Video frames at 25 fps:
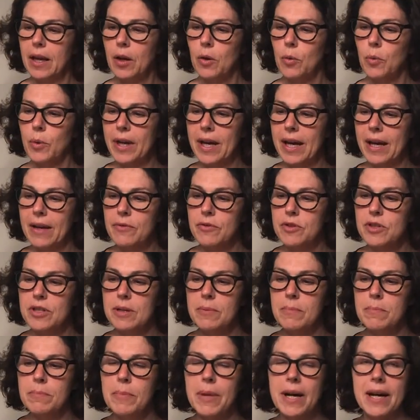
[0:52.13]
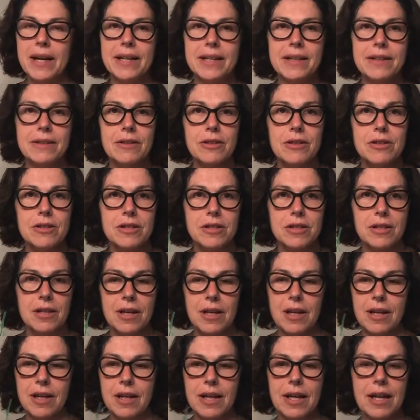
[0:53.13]
we have some binders.
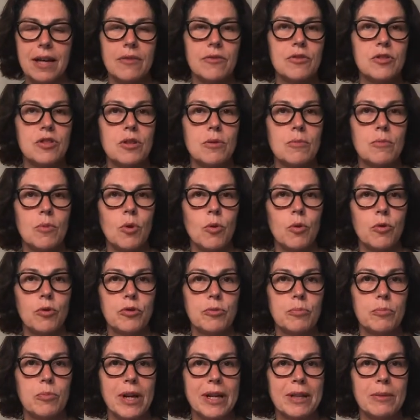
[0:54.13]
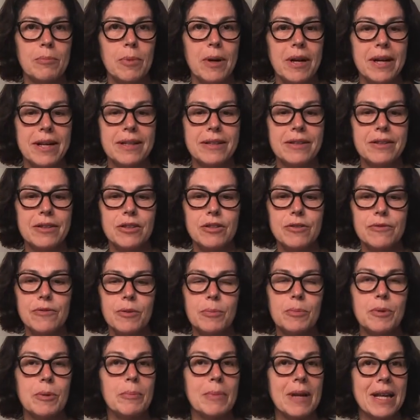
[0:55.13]
I have some old bread binders
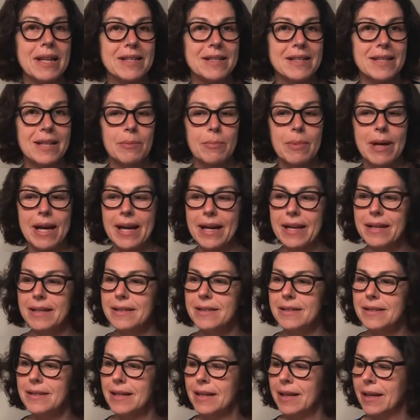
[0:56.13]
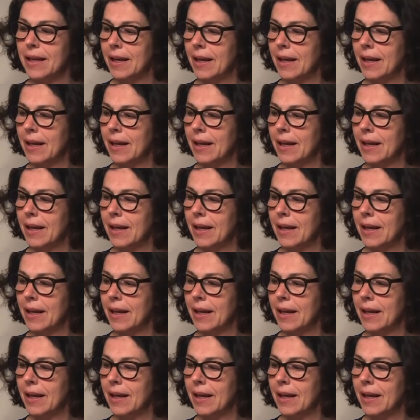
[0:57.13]
from the plastic bags